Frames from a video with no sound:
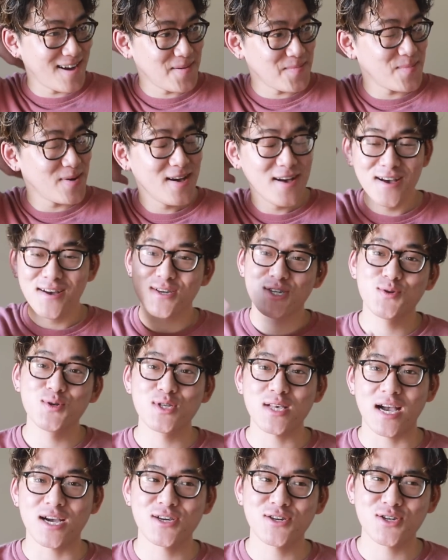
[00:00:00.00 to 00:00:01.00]
um, she was
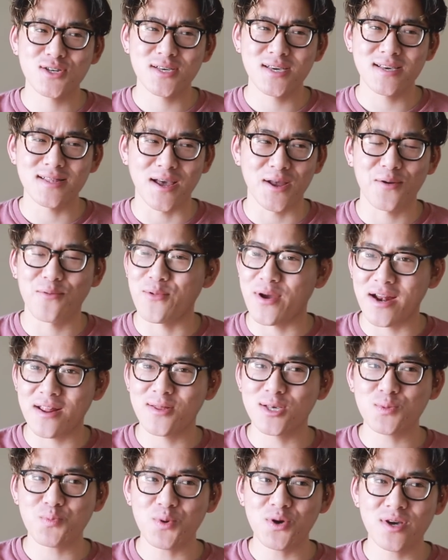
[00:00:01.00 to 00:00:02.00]
actually like reading
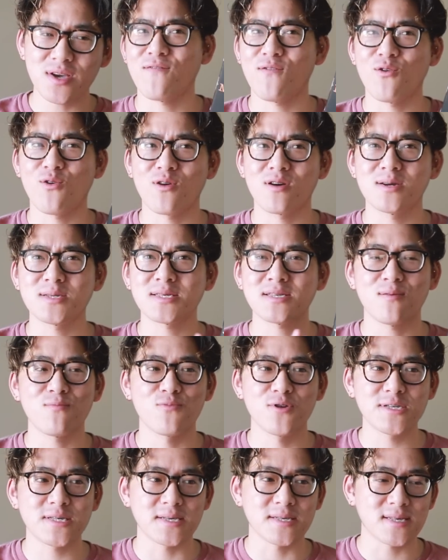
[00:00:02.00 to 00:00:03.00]
this book for some
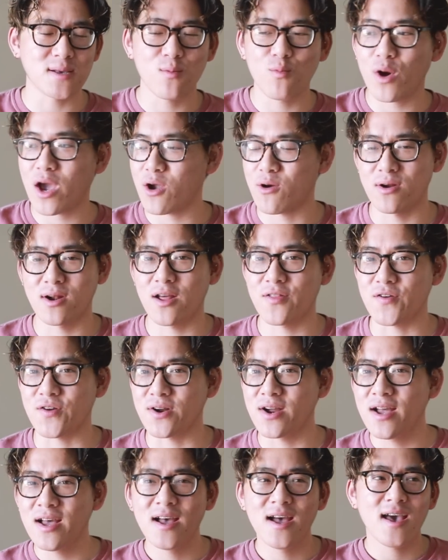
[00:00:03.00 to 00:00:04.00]
reason, some way or
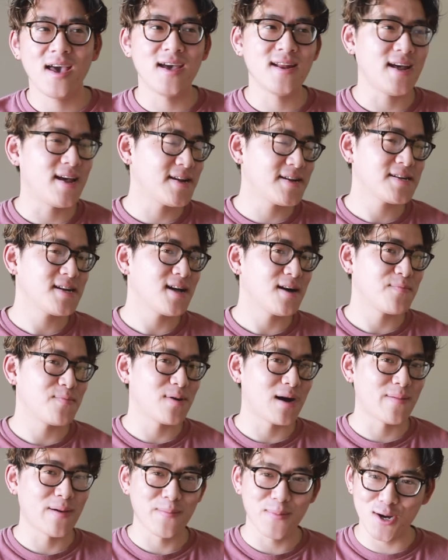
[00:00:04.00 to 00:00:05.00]
another. It ended up
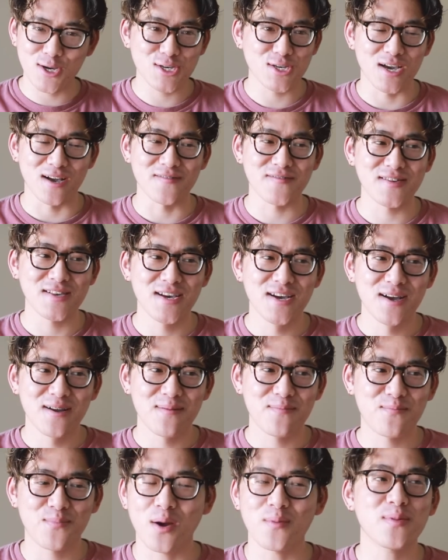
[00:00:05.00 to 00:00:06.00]
on my bookshelves.
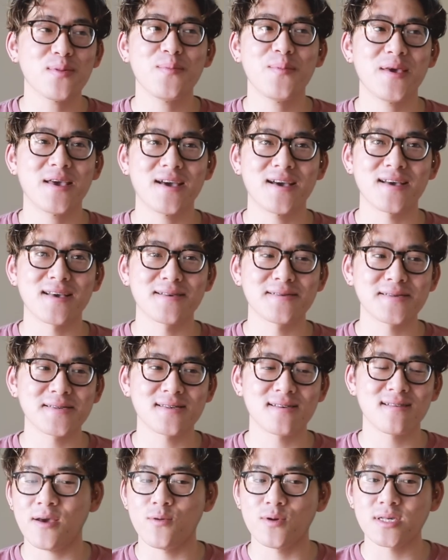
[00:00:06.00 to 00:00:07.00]
Probably
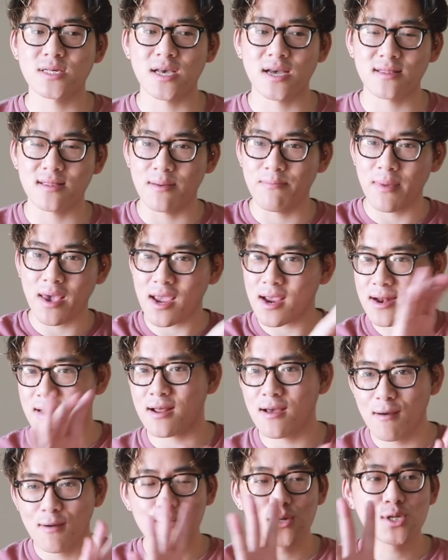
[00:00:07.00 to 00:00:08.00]
because it was like the main
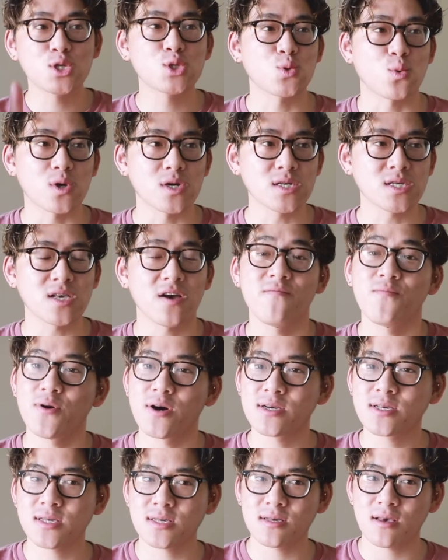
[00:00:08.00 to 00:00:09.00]
source of
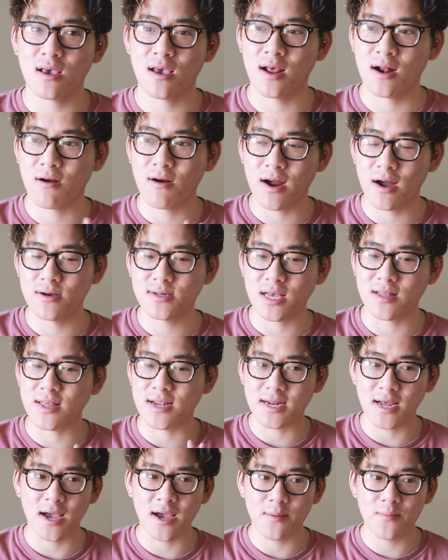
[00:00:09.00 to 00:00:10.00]
books in our house at the
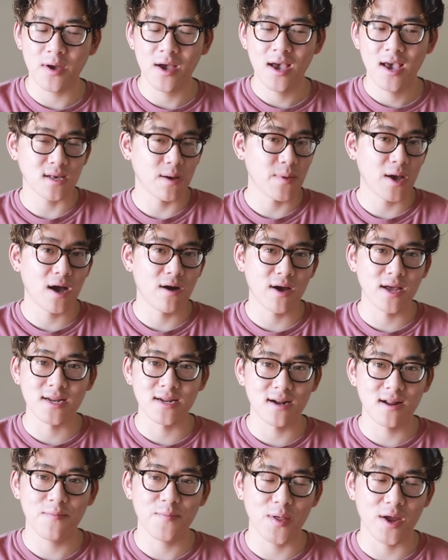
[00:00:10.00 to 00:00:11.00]
time. Somehow
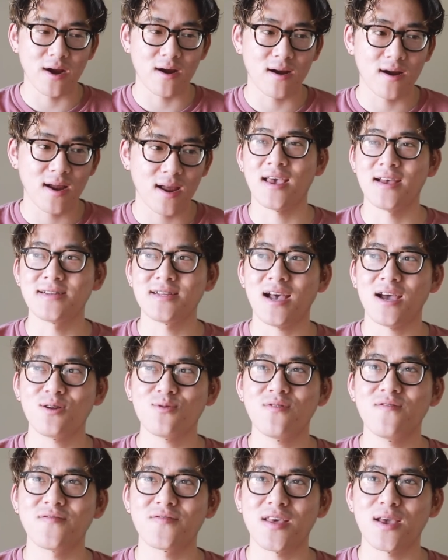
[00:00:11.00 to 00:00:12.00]
ended up there and I don't
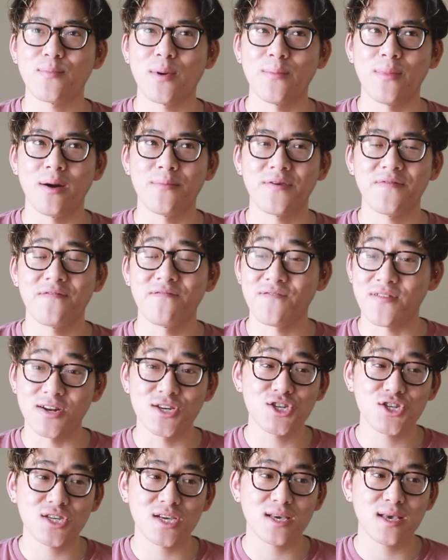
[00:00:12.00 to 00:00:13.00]
even think my mom even
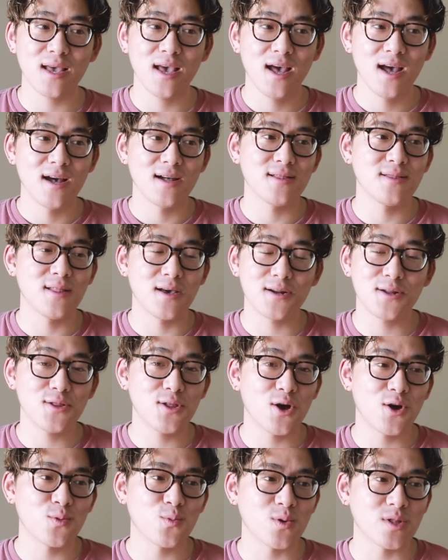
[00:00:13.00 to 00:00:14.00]
finished it, let
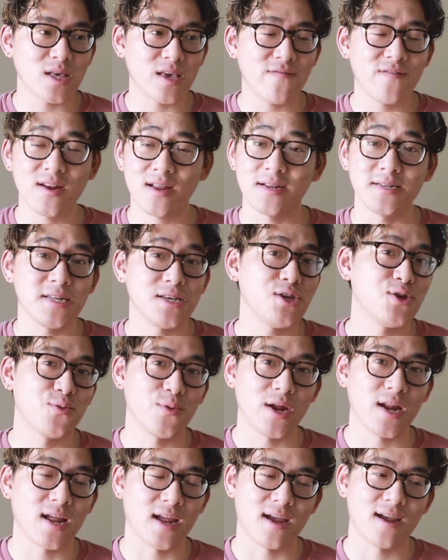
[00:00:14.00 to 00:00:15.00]
alone will even continue
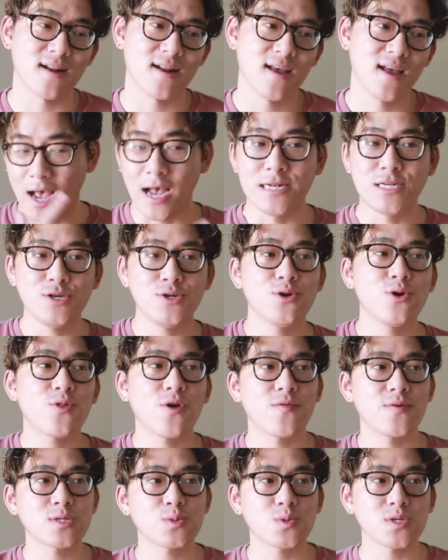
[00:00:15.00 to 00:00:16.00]
reading it. I do know
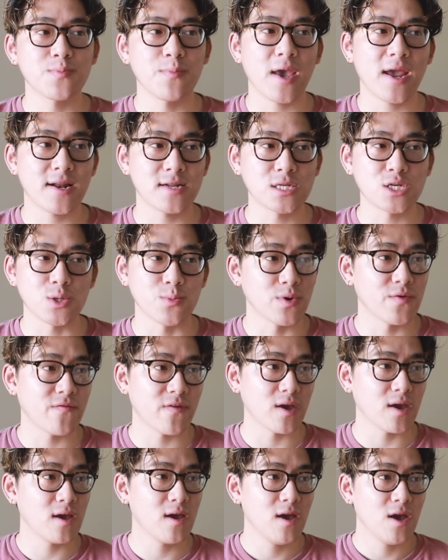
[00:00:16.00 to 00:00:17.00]
that this was made into a
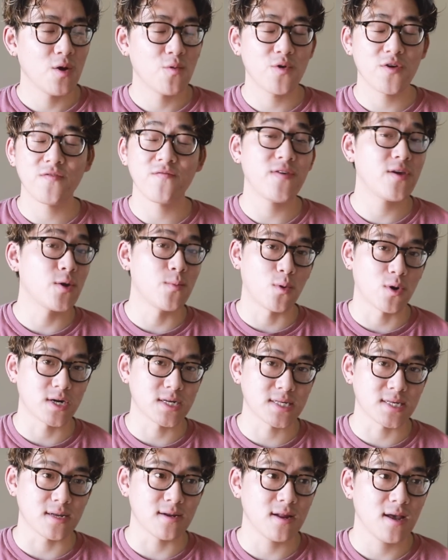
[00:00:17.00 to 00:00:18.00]
movie with Viggo
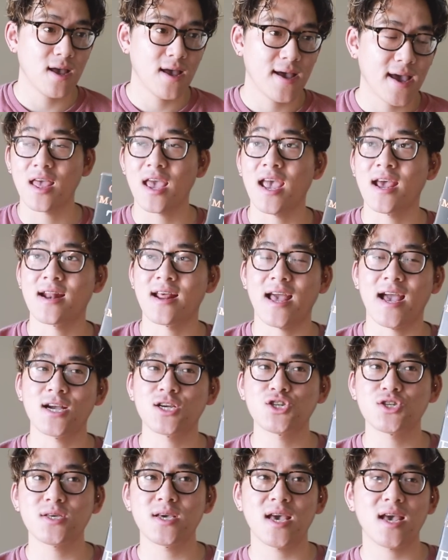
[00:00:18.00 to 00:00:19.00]
Mortensen and I
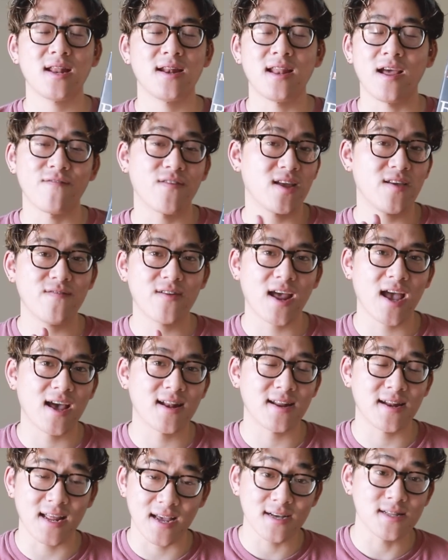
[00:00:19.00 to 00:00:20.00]
actually never even had
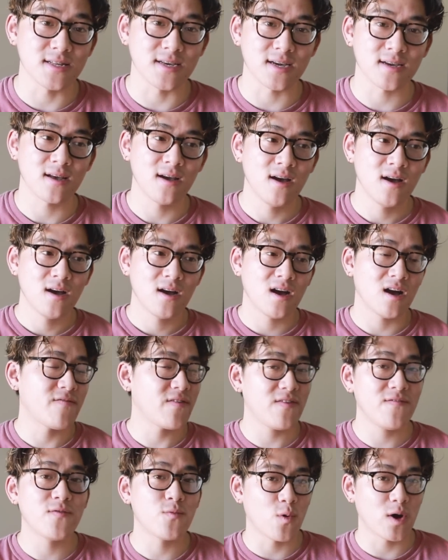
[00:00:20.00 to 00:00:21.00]
an inkling of
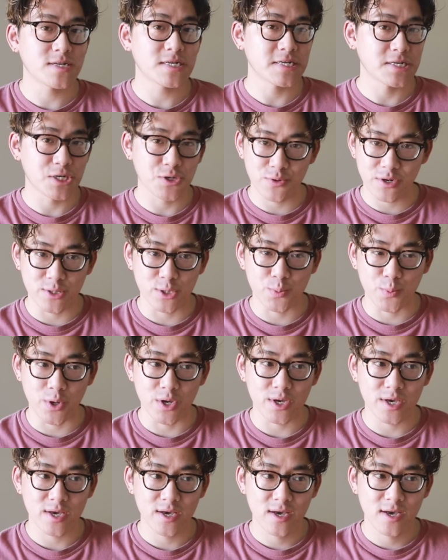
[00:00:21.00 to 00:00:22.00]
even wanting to read this
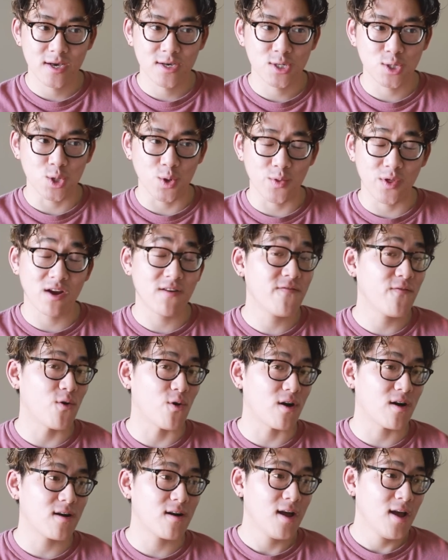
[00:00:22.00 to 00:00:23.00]
book. So
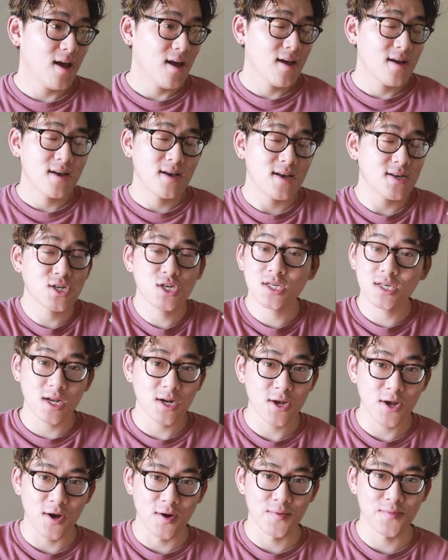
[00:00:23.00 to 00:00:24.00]
therefore, it's just
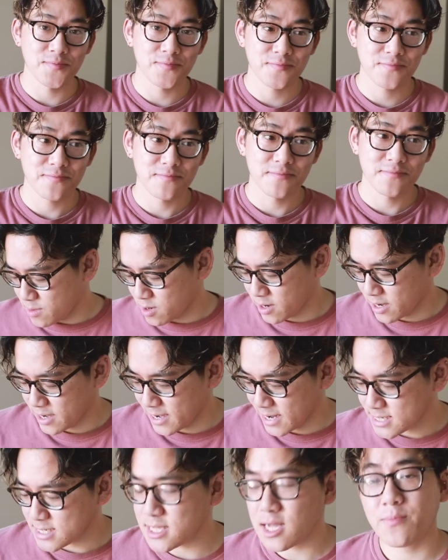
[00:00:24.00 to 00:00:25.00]
gonna go. All right,
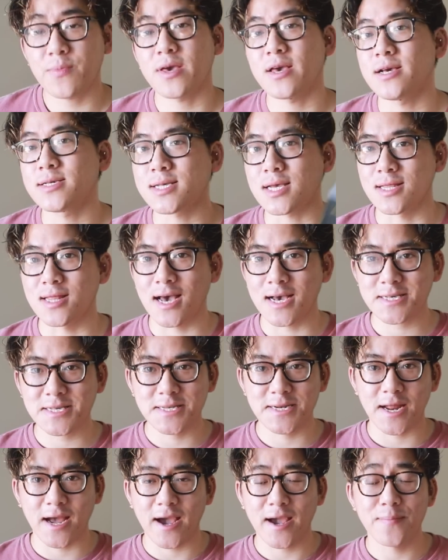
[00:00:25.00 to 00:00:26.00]
next up is Last to
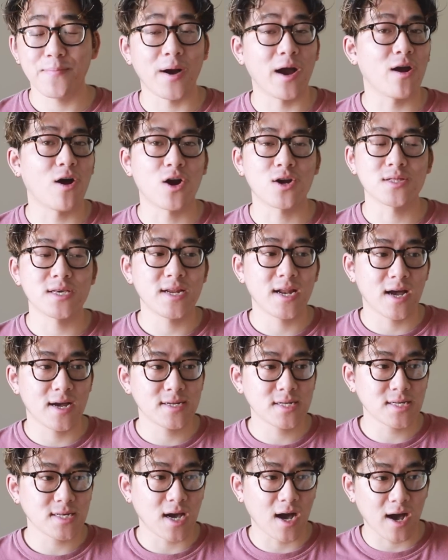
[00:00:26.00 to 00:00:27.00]
Die by Arlene
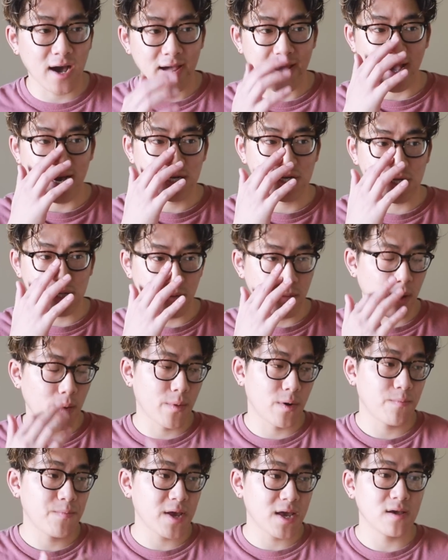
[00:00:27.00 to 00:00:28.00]
Hunt. I actually
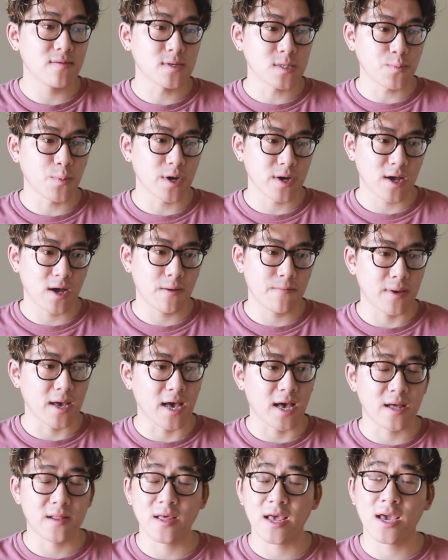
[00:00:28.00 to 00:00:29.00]
remember picking this book up
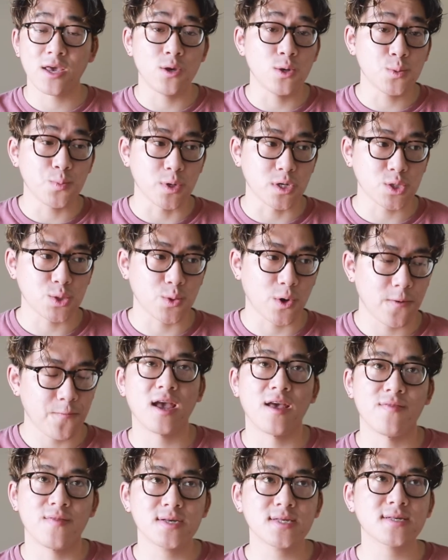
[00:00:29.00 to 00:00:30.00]
at a used bookstore,
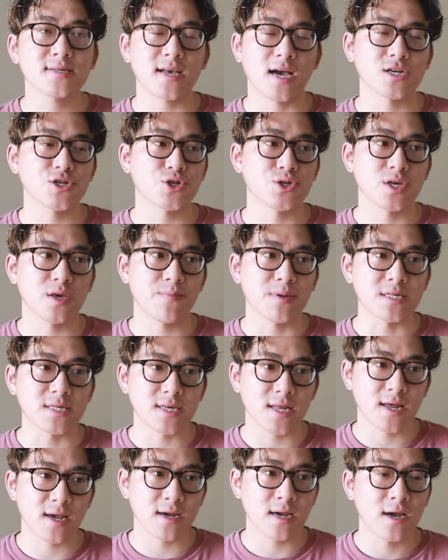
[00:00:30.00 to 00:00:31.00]
and this has actually been
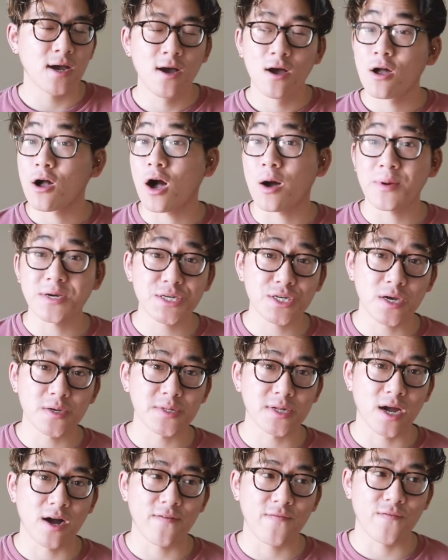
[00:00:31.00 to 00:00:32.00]
sitting on my shelves
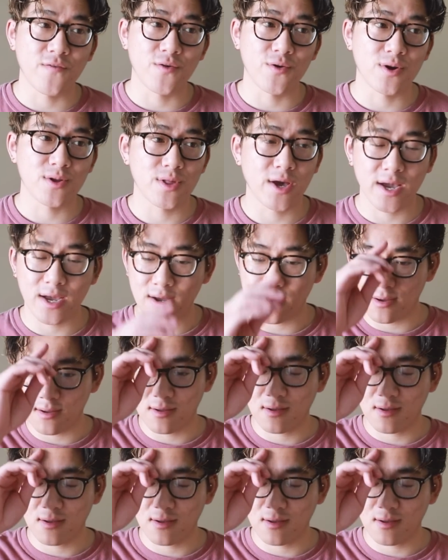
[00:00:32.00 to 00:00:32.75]
now for like